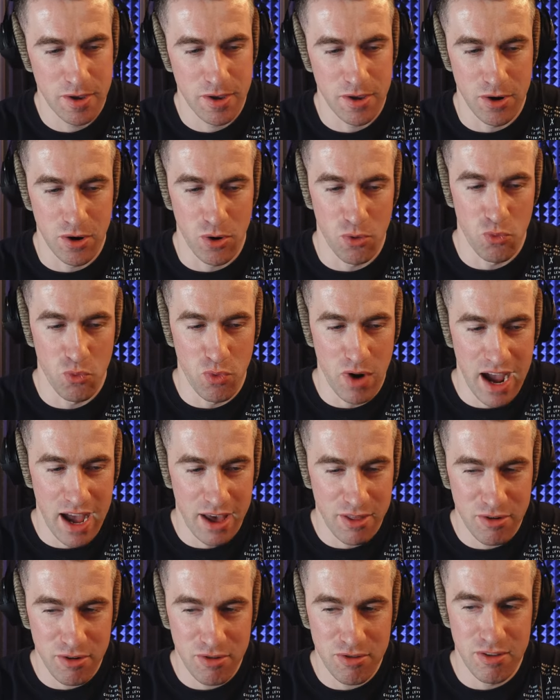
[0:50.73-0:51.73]
you know,
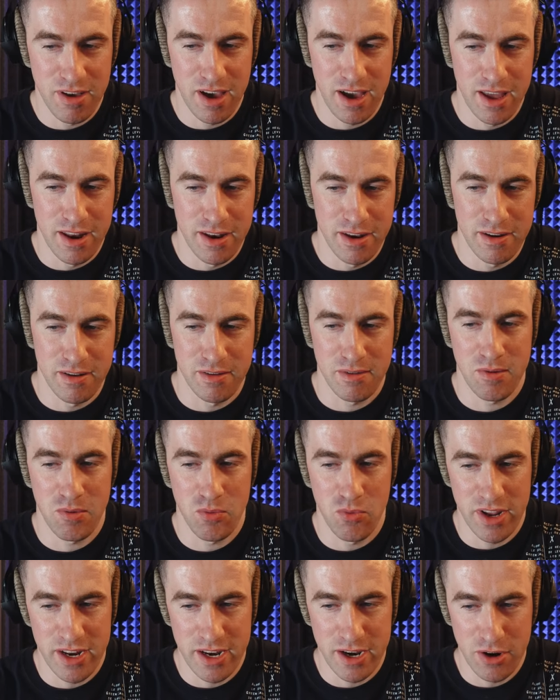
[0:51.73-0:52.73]
rather than
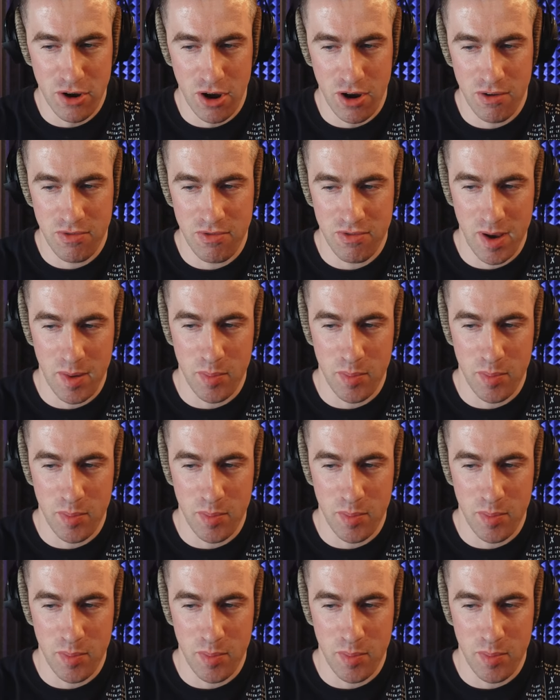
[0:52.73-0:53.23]
reading off